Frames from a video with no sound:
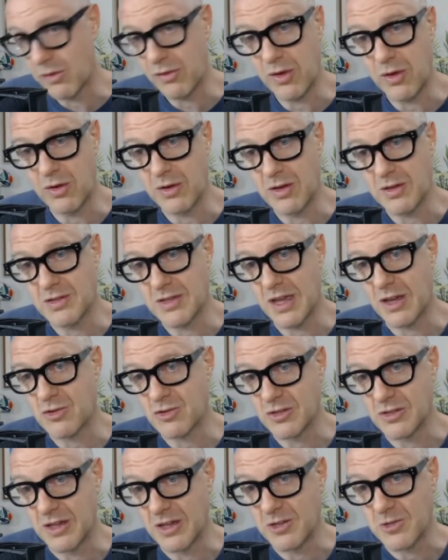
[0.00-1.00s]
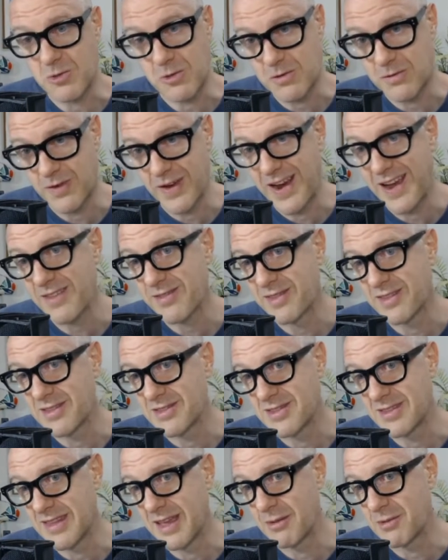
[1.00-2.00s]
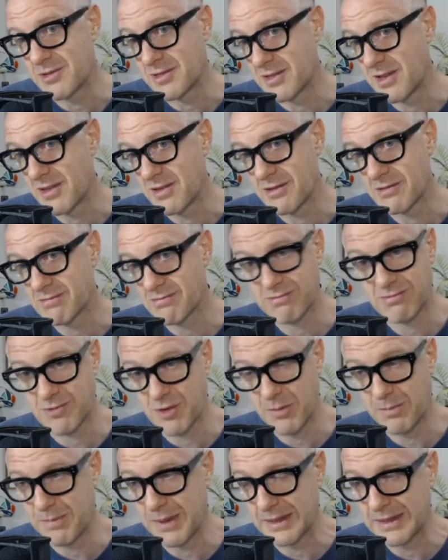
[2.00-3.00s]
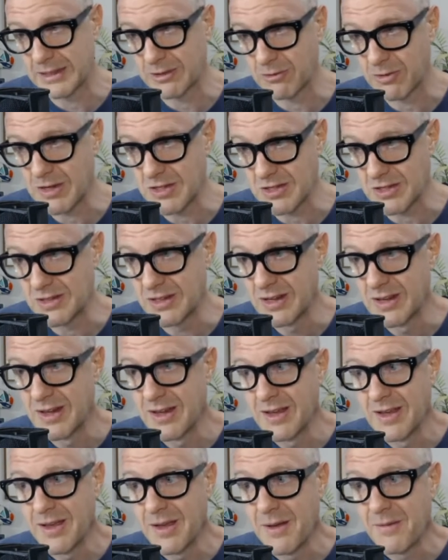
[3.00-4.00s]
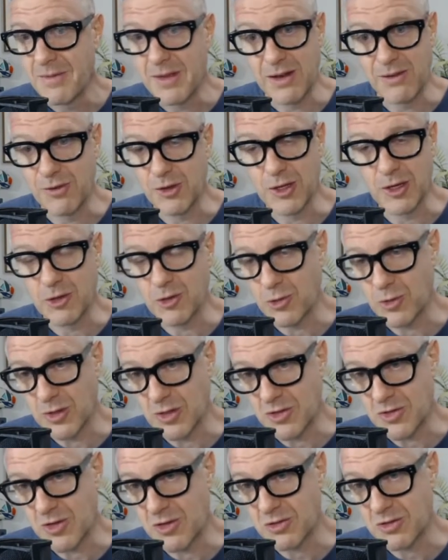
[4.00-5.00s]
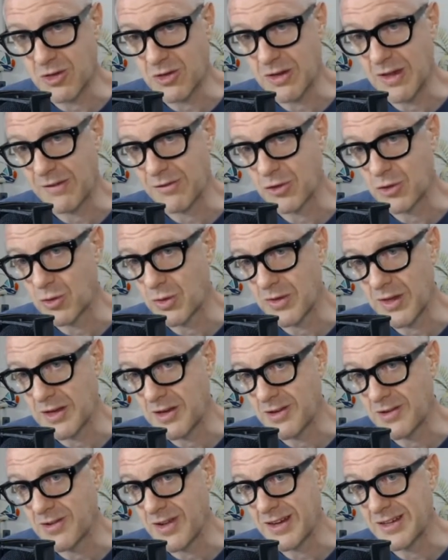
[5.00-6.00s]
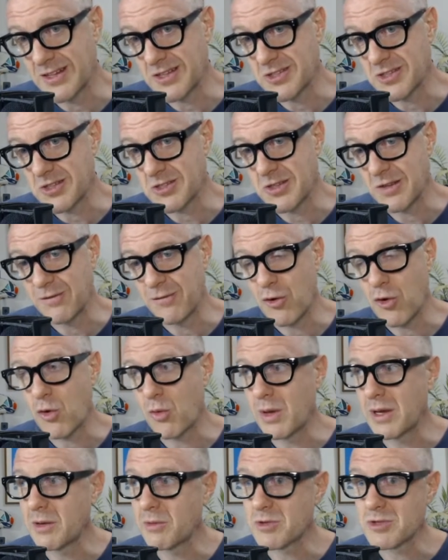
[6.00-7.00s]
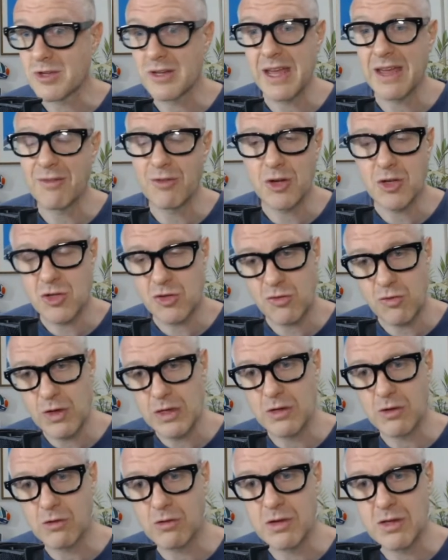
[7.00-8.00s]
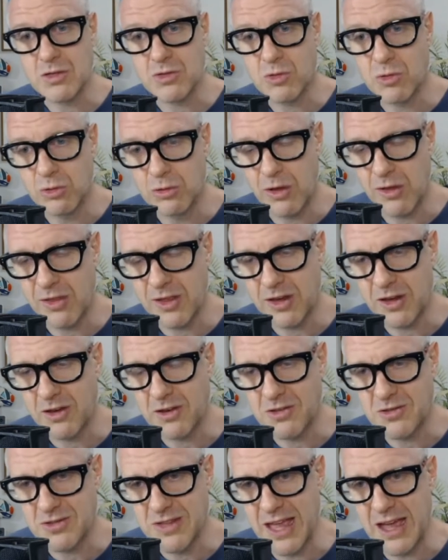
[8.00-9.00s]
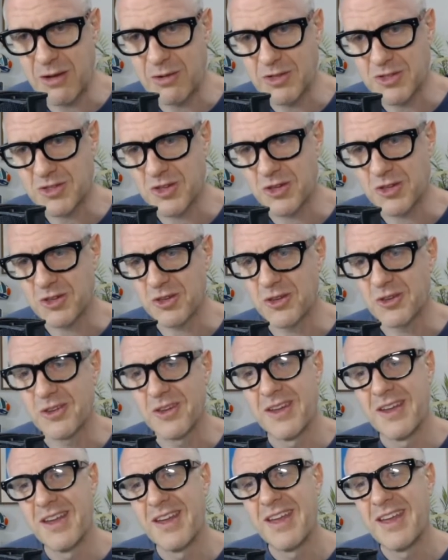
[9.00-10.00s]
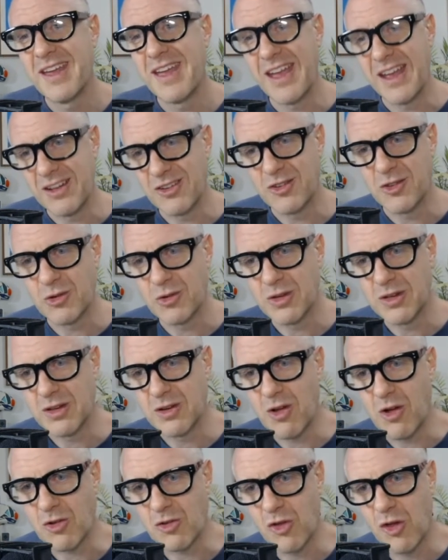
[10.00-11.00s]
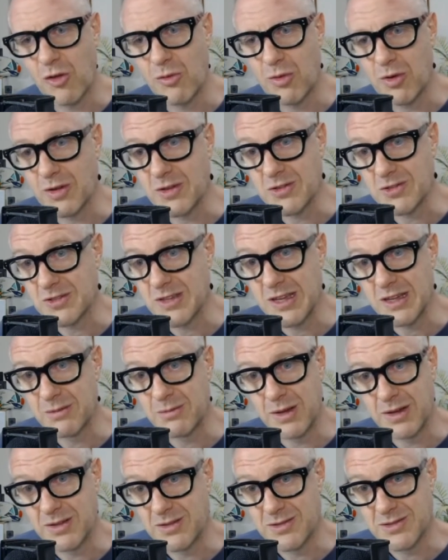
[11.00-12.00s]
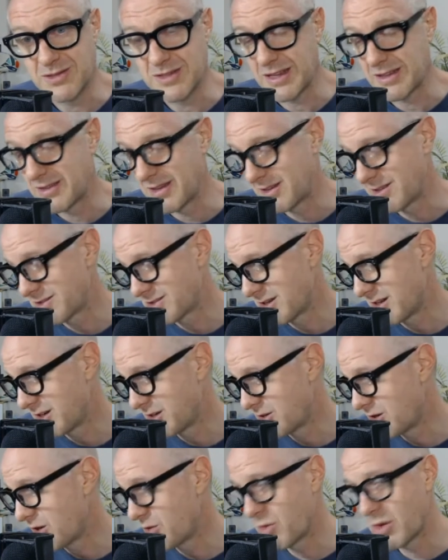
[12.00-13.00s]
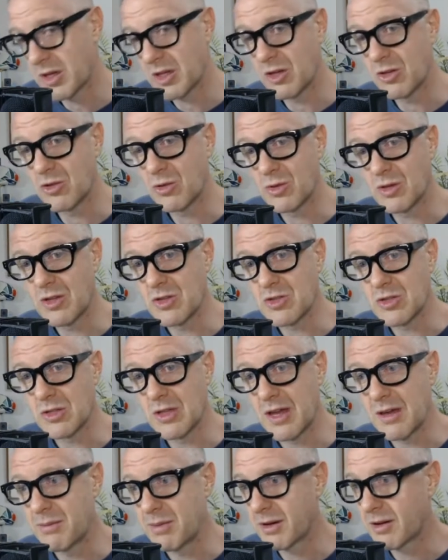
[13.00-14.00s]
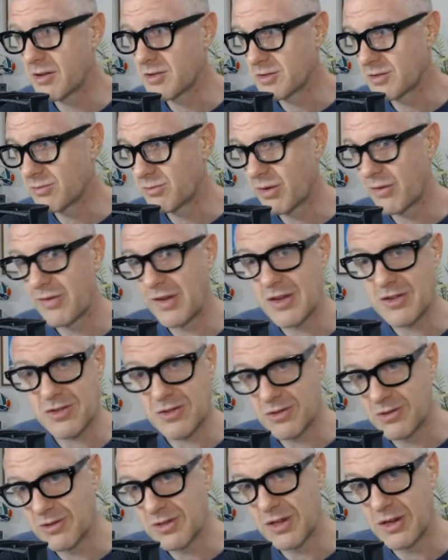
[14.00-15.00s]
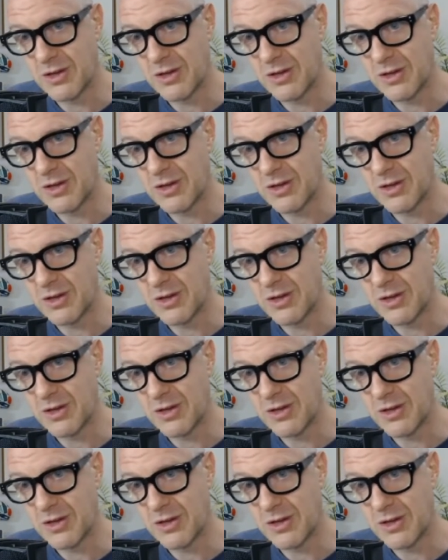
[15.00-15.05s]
of year, and it's actually dangerous for athletes. And that was another compelling reason that if you're going to do it in Tokyo, you have to do what they did in 1964, when it was on average 3 degrees cooler than it is now in Tokyo, and do it in October instead. But instead they decided, no, we're going to do it in July because of professional,